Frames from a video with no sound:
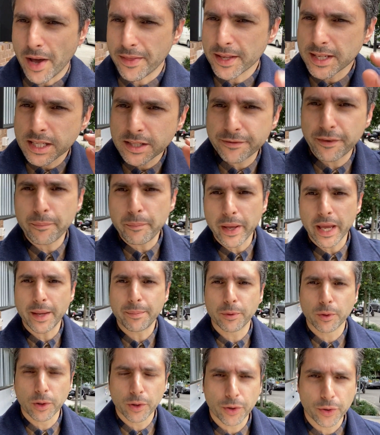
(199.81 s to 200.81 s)
This is for
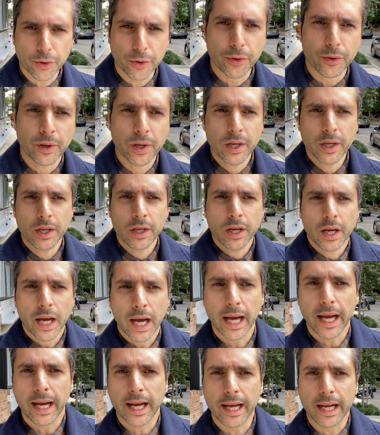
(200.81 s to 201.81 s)
people who
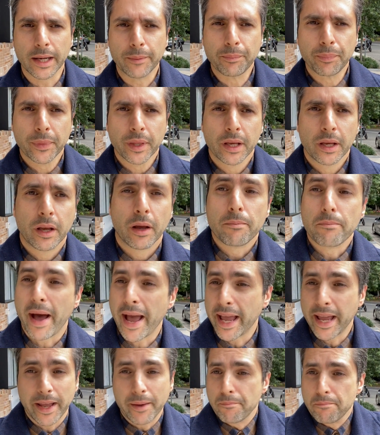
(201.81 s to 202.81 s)

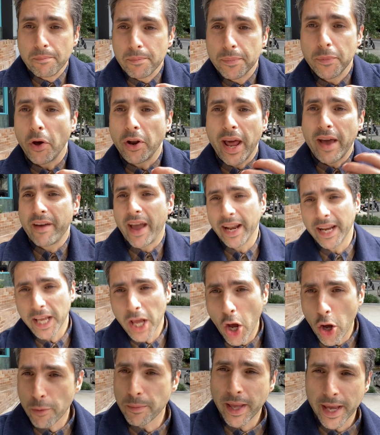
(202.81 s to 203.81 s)
may not have any
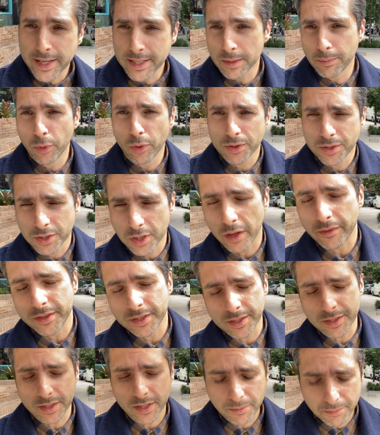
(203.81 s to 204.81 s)
home care support
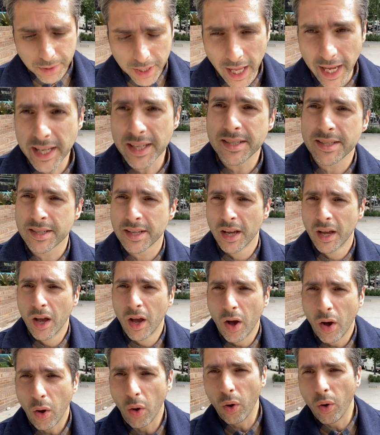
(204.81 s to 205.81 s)
services in place,
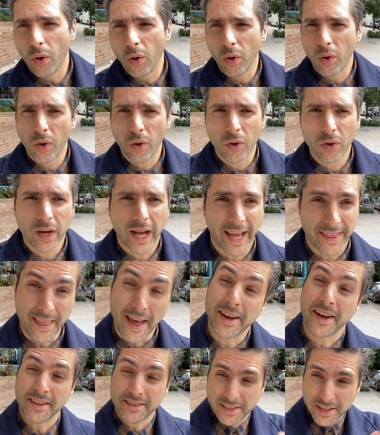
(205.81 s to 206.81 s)
and they
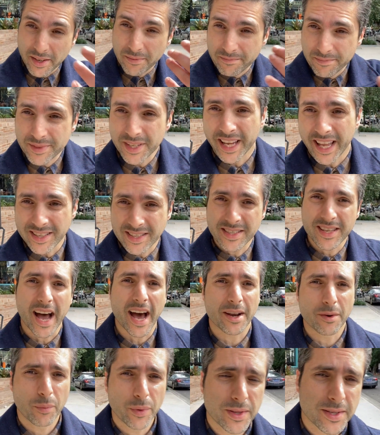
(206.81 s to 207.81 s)
need to get
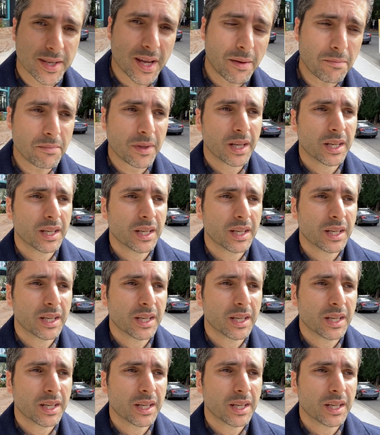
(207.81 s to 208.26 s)
started with some,